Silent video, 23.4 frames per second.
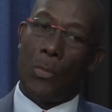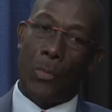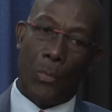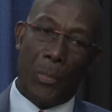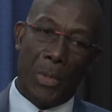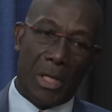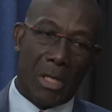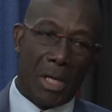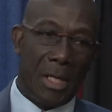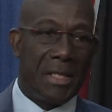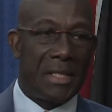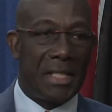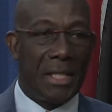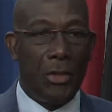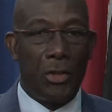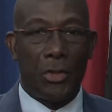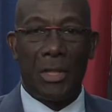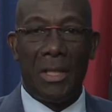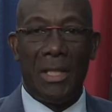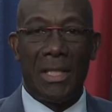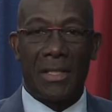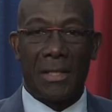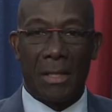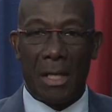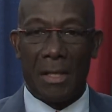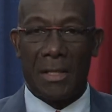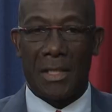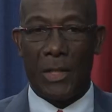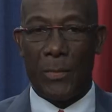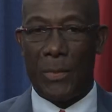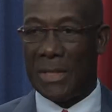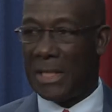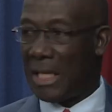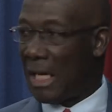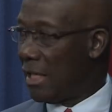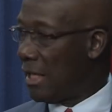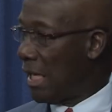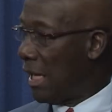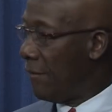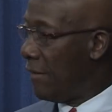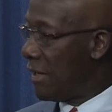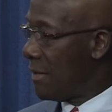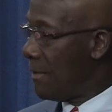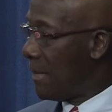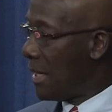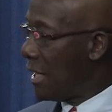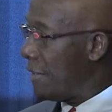We continued to discuss. It was, as
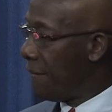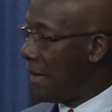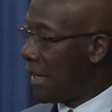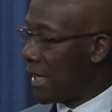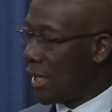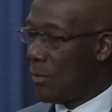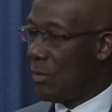a matter of fact,